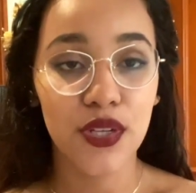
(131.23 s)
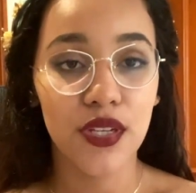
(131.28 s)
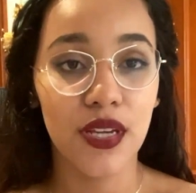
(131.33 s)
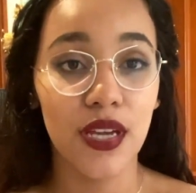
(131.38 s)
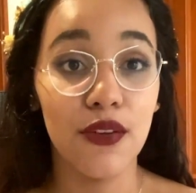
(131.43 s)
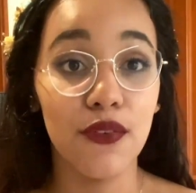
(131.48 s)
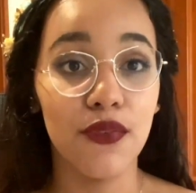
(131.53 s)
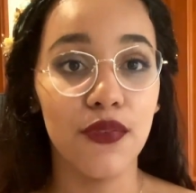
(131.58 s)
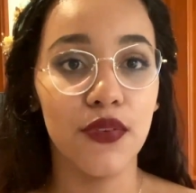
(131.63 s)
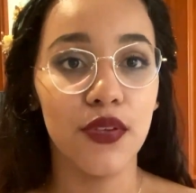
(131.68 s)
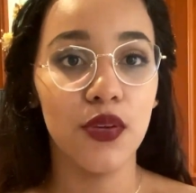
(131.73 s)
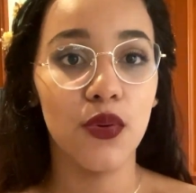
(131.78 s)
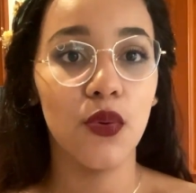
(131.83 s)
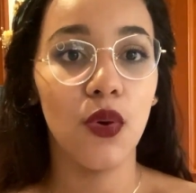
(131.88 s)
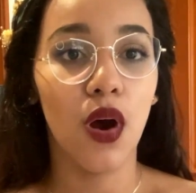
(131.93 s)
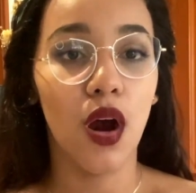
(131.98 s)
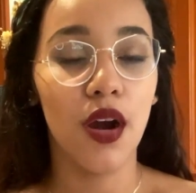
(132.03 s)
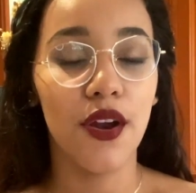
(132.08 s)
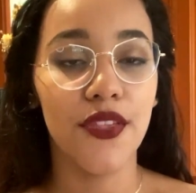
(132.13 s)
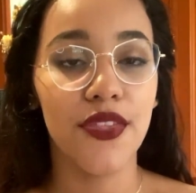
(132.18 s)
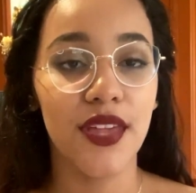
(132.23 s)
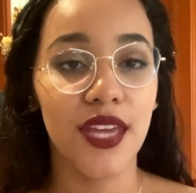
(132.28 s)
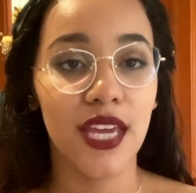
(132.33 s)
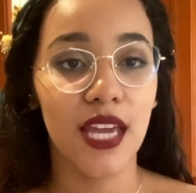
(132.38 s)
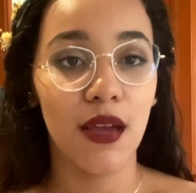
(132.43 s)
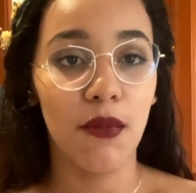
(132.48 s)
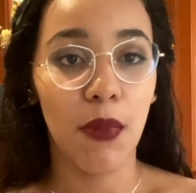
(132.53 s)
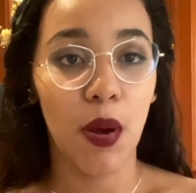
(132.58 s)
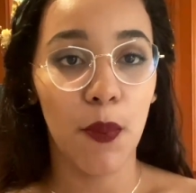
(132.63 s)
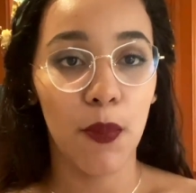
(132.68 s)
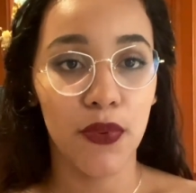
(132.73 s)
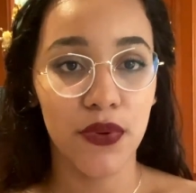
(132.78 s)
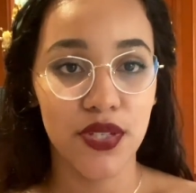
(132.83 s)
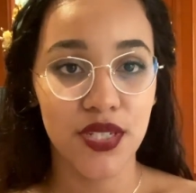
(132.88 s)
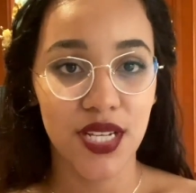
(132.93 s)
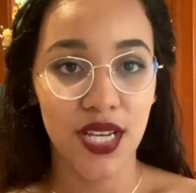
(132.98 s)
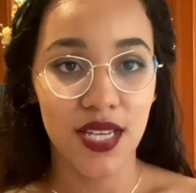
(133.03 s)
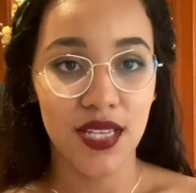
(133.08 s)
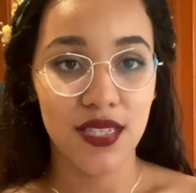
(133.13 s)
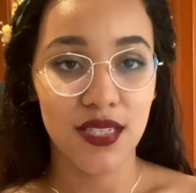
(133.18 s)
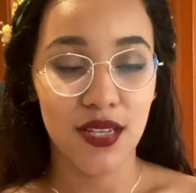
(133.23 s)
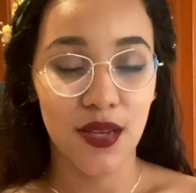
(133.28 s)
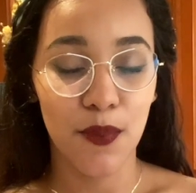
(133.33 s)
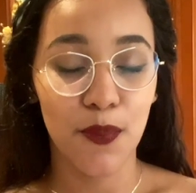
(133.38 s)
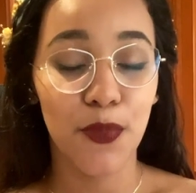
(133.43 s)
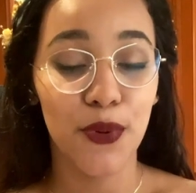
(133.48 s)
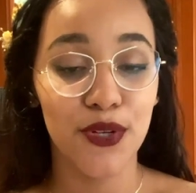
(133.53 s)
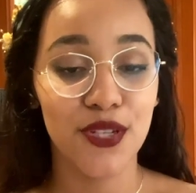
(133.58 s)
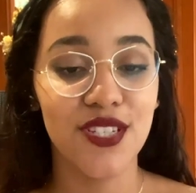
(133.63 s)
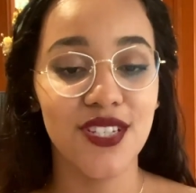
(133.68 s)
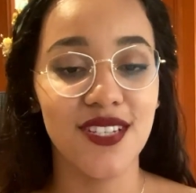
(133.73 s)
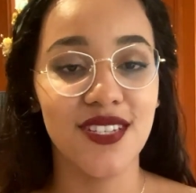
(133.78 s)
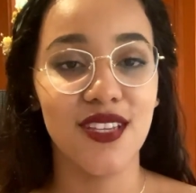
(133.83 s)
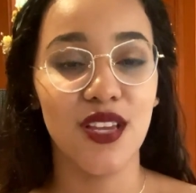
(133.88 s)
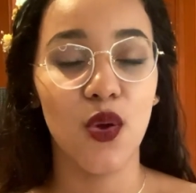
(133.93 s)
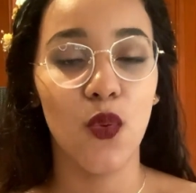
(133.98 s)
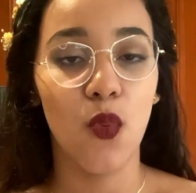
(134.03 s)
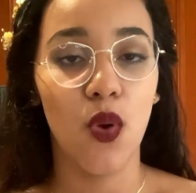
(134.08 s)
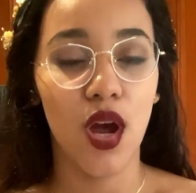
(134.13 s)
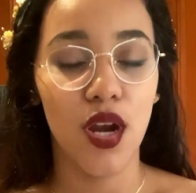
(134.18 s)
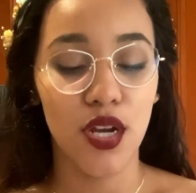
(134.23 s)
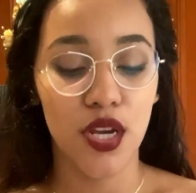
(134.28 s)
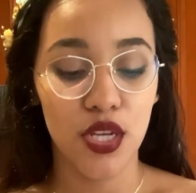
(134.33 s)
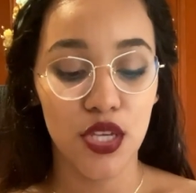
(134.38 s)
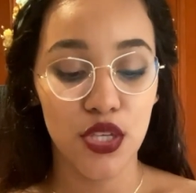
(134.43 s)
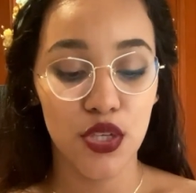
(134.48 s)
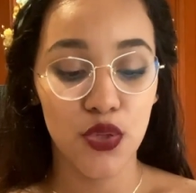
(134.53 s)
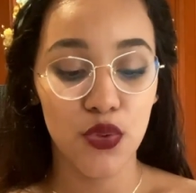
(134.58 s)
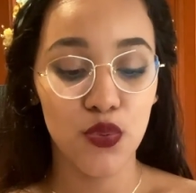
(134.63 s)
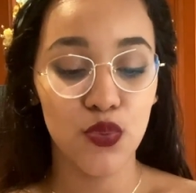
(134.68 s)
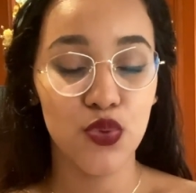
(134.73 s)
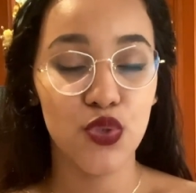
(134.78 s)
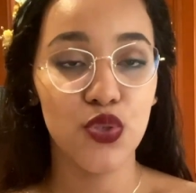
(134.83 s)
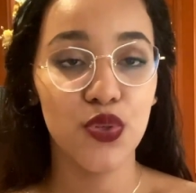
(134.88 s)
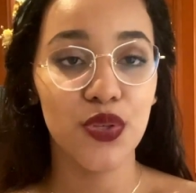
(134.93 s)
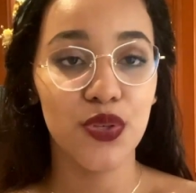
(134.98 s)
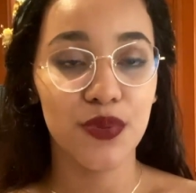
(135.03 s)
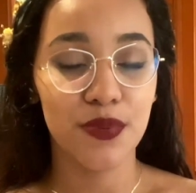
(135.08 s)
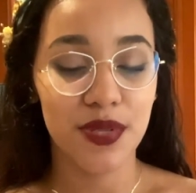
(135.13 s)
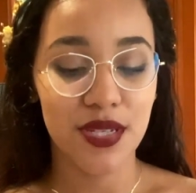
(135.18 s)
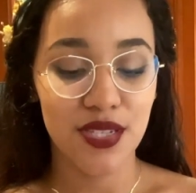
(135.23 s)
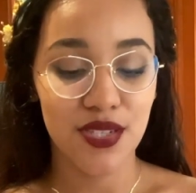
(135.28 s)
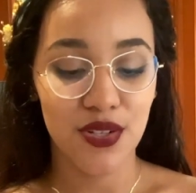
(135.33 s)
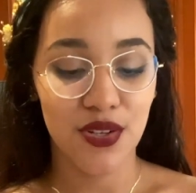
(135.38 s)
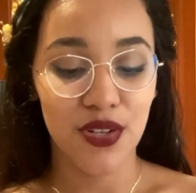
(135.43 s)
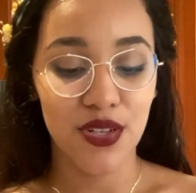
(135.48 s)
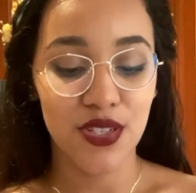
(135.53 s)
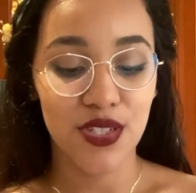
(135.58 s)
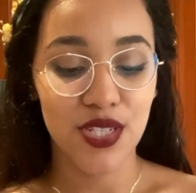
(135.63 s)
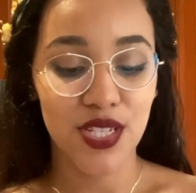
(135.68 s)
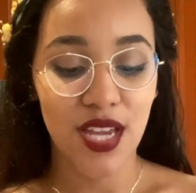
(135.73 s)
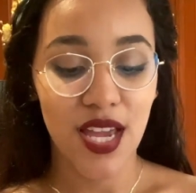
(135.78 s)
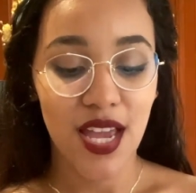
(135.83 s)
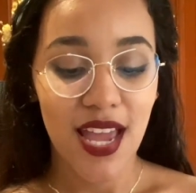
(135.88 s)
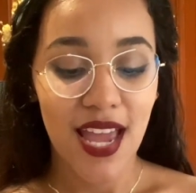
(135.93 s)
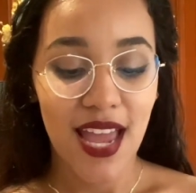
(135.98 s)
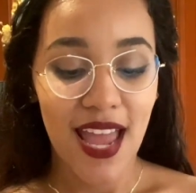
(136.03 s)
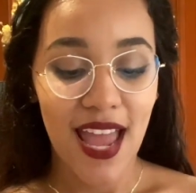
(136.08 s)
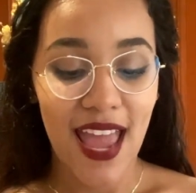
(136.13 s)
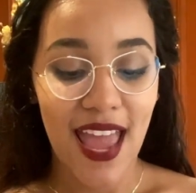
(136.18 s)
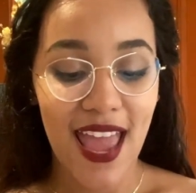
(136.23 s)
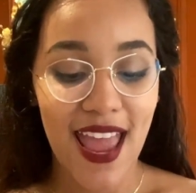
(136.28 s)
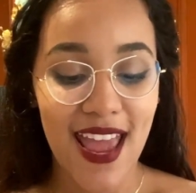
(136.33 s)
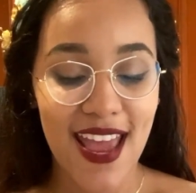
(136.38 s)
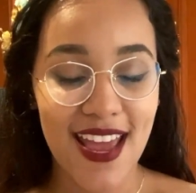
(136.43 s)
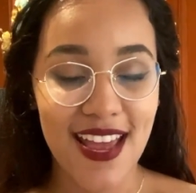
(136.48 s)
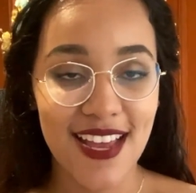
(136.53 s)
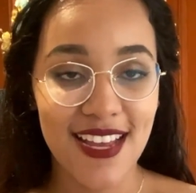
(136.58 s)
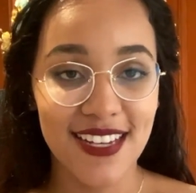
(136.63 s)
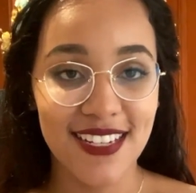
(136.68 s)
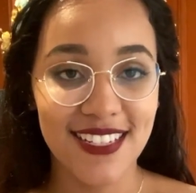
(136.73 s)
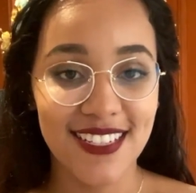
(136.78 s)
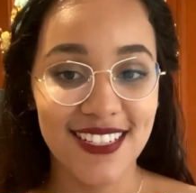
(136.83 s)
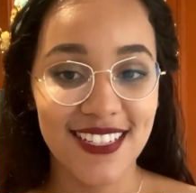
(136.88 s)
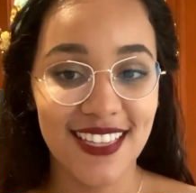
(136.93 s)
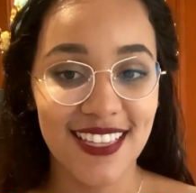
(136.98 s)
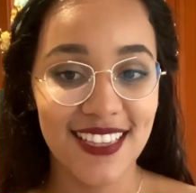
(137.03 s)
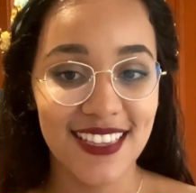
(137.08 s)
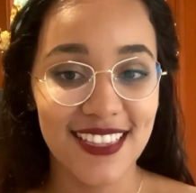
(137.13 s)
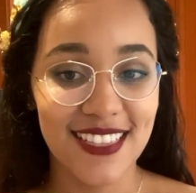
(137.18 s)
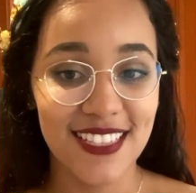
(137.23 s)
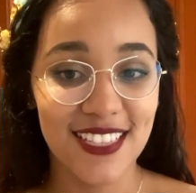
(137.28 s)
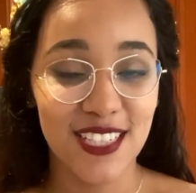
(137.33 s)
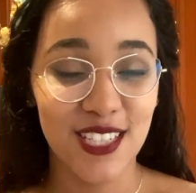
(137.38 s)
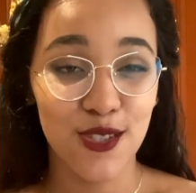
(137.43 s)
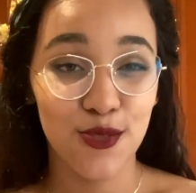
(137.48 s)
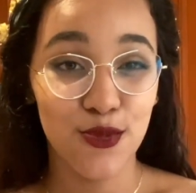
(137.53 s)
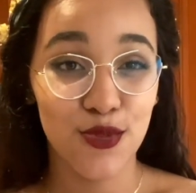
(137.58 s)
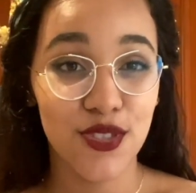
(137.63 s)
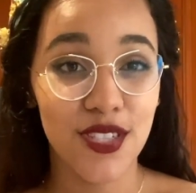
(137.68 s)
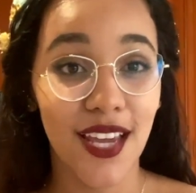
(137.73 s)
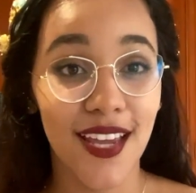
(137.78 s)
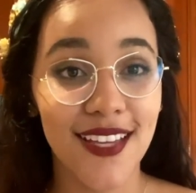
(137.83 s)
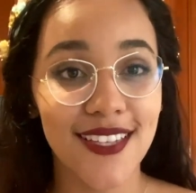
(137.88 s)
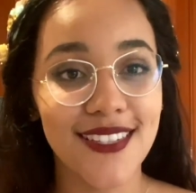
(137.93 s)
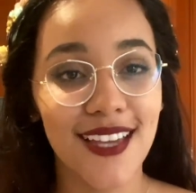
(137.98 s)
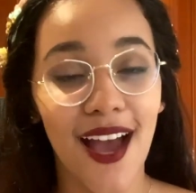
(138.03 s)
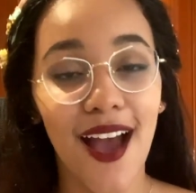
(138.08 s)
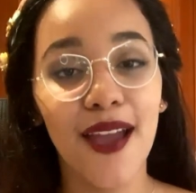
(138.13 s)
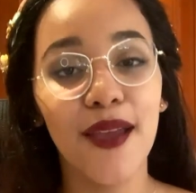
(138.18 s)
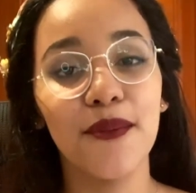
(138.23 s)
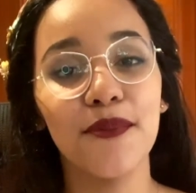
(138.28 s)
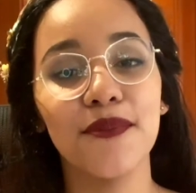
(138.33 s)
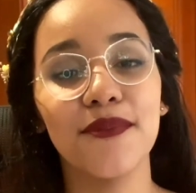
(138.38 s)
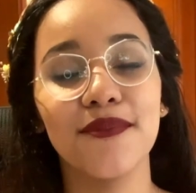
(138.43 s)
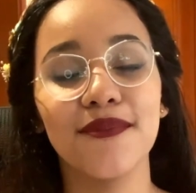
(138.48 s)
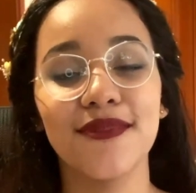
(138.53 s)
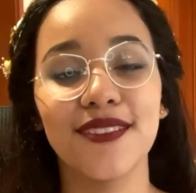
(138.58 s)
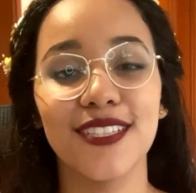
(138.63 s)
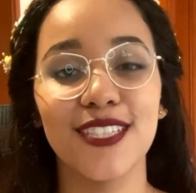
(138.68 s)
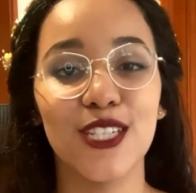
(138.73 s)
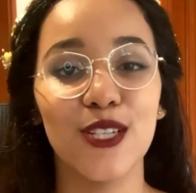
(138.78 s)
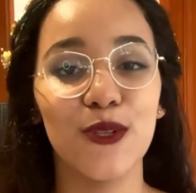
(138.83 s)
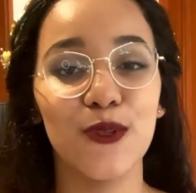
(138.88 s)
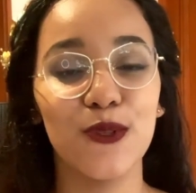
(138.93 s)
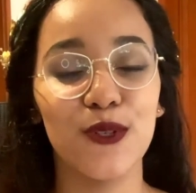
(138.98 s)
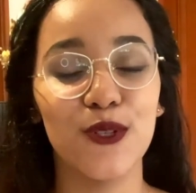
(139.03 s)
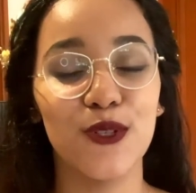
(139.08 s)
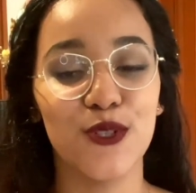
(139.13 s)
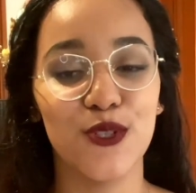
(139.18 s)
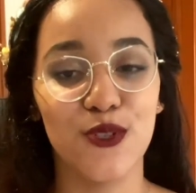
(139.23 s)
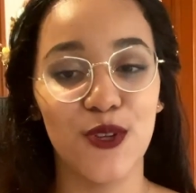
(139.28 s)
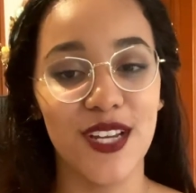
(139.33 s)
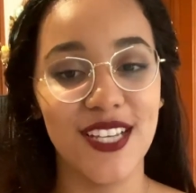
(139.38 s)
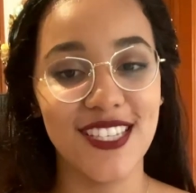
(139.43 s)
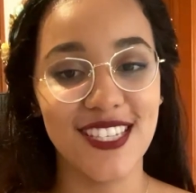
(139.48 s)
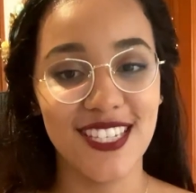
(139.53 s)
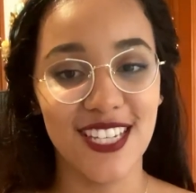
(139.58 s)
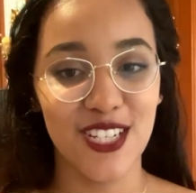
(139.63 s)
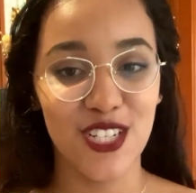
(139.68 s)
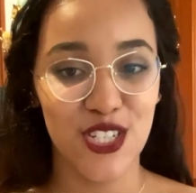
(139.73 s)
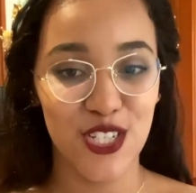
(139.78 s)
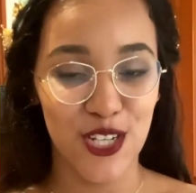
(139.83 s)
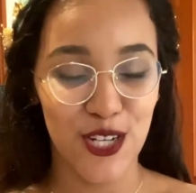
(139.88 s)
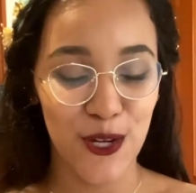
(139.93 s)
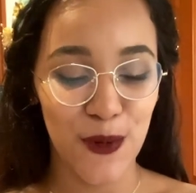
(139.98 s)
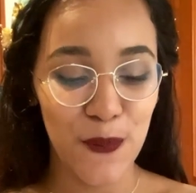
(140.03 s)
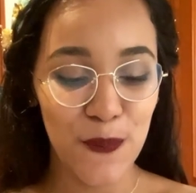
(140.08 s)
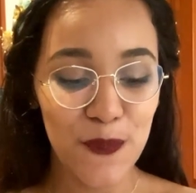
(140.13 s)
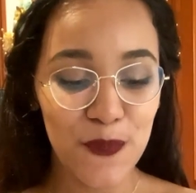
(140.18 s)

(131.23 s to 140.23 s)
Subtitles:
if you are thinking about purchasing one, you do your research and you take time to transition.